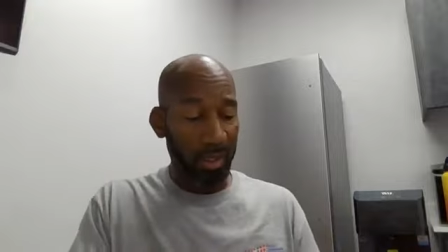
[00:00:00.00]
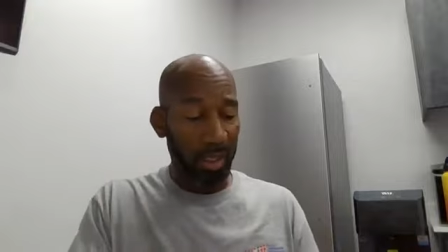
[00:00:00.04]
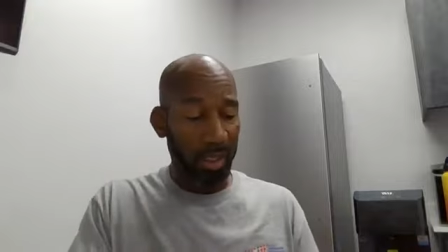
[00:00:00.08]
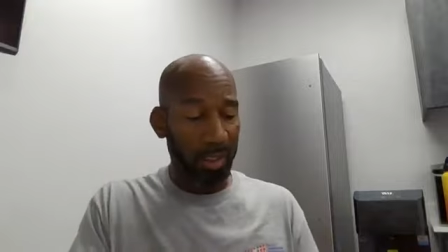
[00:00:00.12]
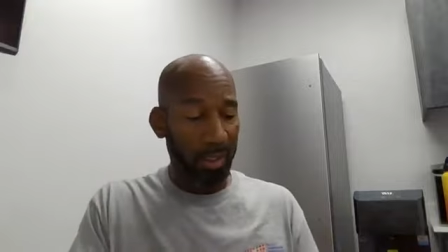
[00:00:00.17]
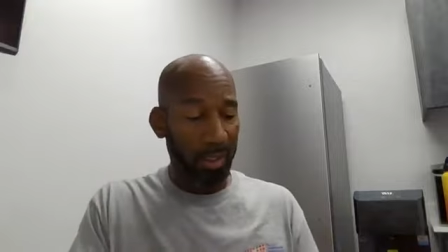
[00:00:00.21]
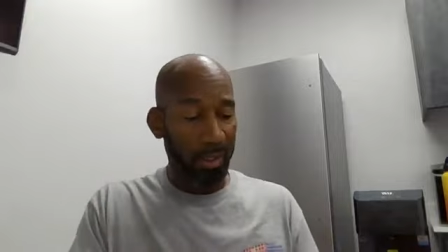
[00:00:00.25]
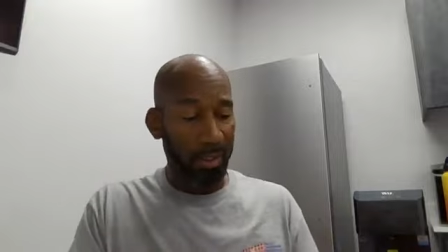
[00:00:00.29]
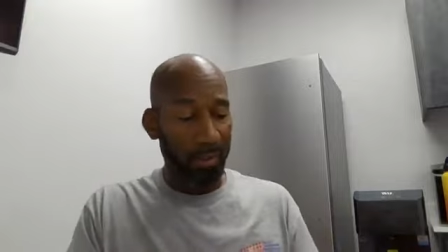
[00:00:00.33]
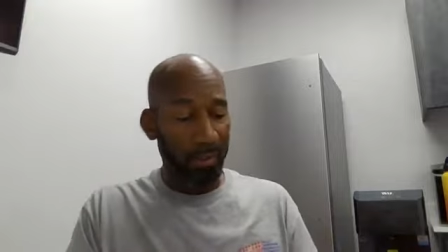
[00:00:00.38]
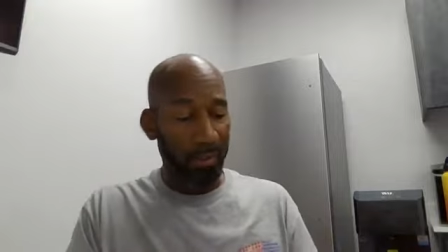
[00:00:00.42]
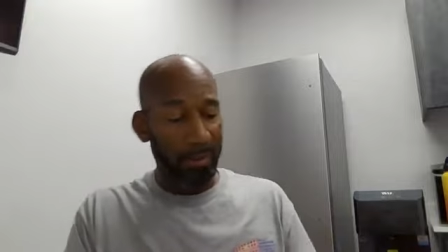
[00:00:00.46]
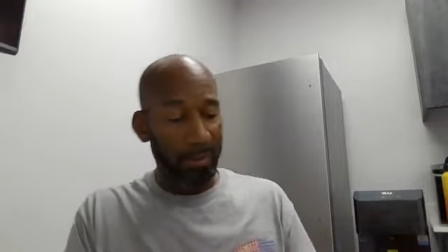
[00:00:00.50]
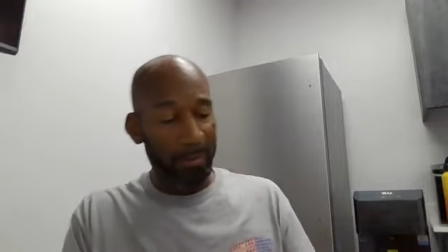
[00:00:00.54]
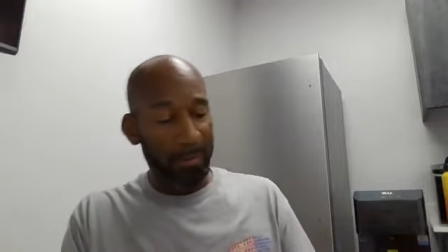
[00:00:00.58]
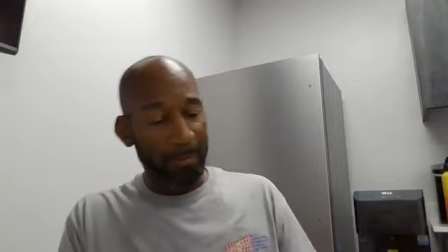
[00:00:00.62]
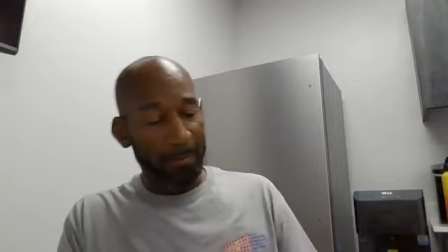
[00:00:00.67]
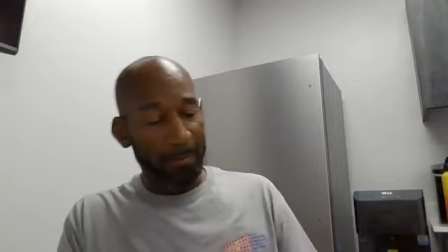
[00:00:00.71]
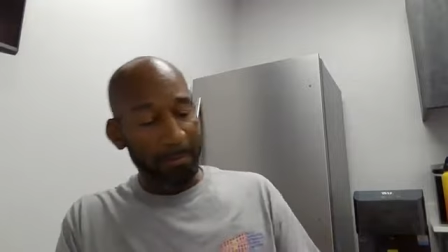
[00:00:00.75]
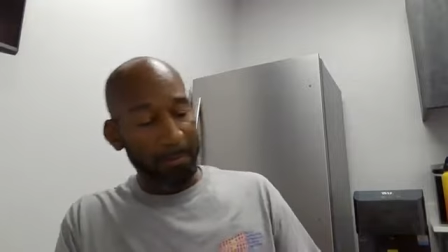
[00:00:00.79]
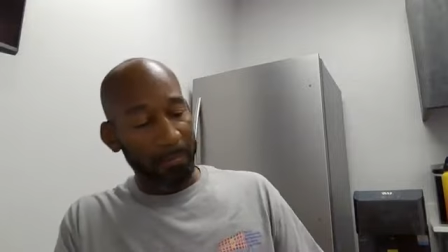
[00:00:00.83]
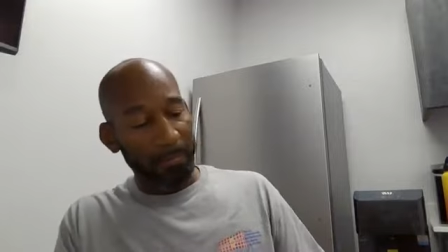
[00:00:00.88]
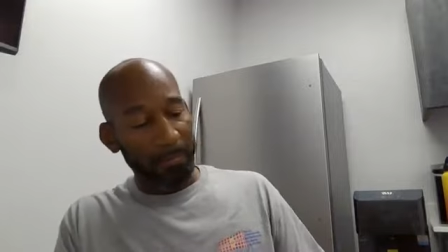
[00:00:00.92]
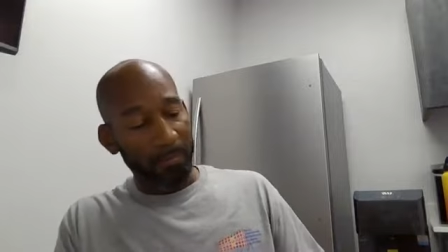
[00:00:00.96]
y'all can
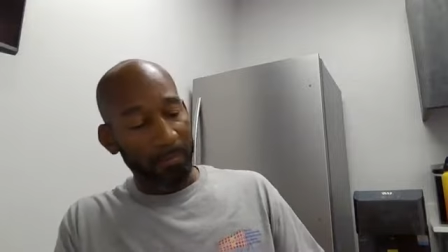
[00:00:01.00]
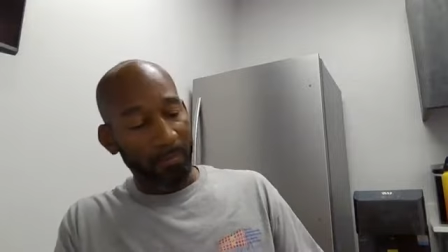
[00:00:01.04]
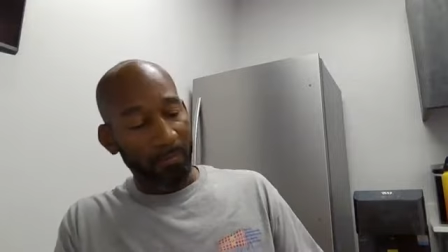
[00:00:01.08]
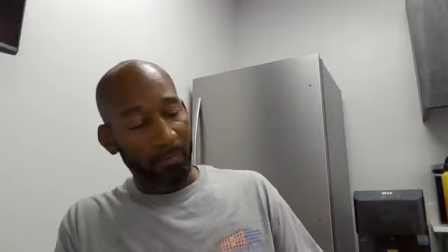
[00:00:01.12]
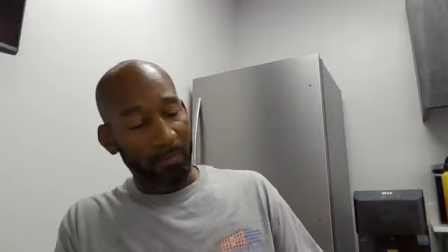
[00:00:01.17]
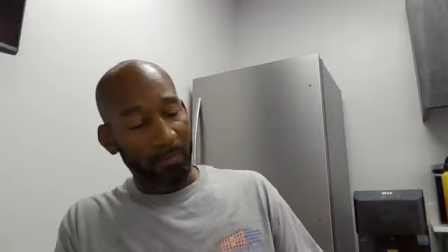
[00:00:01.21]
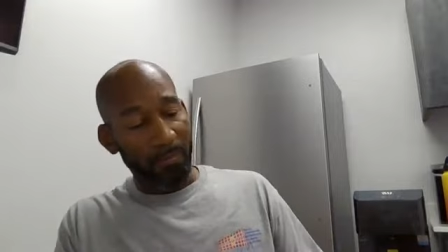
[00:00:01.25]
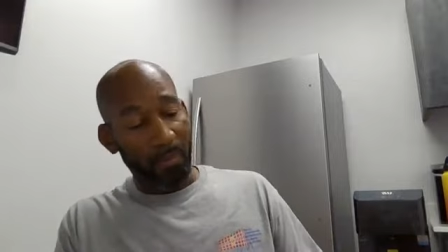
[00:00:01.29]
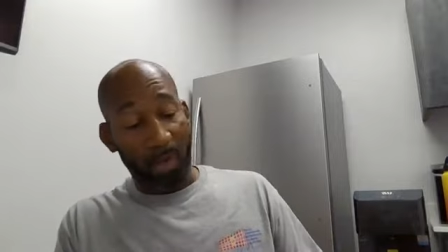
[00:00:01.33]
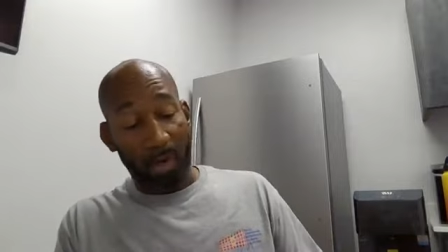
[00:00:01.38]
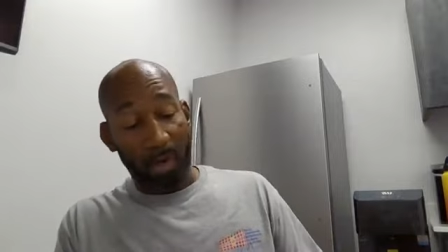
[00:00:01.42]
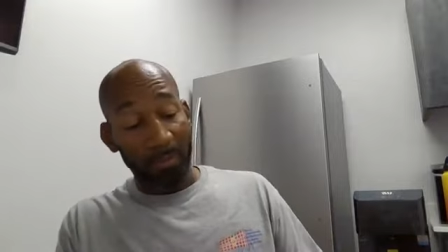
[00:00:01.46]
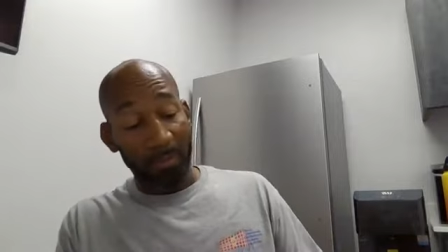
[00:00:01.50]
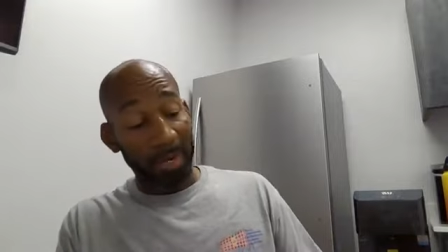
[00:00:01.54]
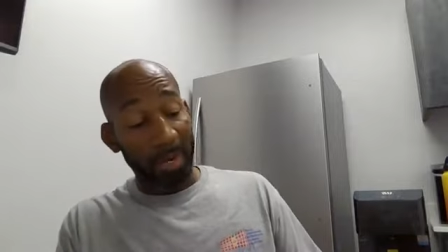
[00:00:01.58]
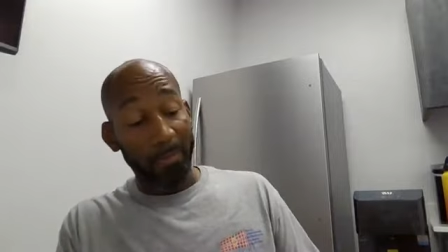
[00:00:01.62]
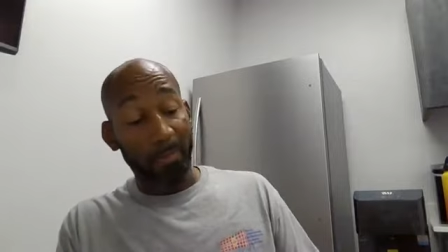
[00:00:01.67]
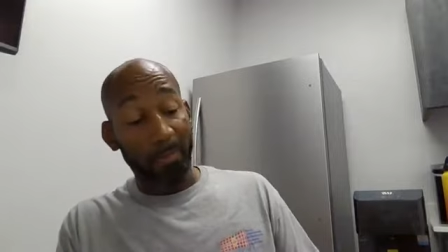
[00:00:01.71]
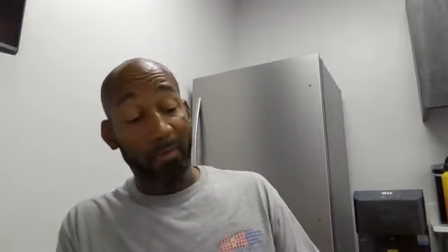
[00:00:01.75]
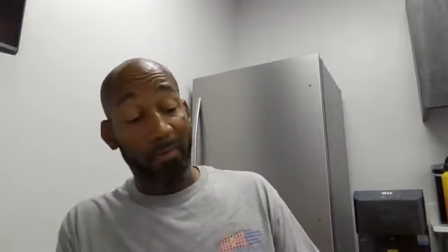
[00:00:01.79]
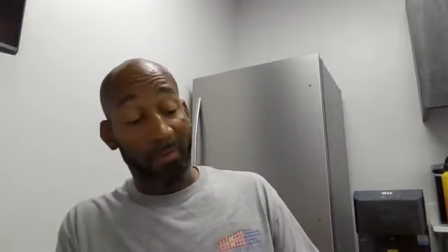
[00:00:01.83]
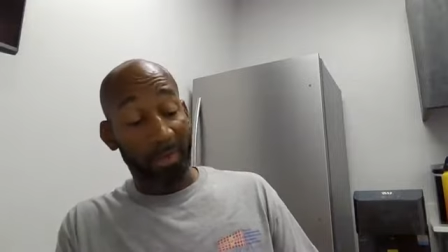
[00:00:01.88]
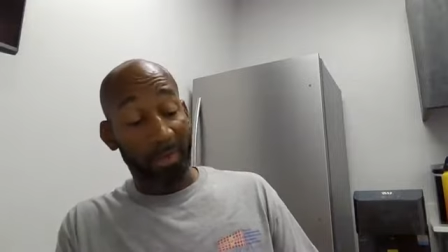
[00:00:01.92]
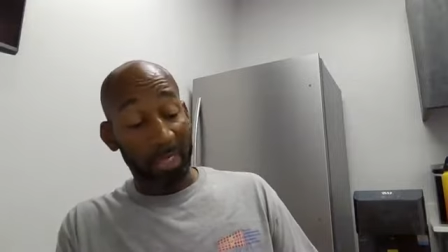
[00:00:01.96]
you know, I'm
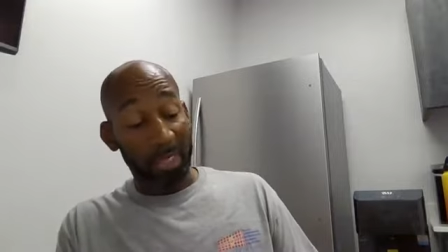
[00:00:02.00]
not perfect.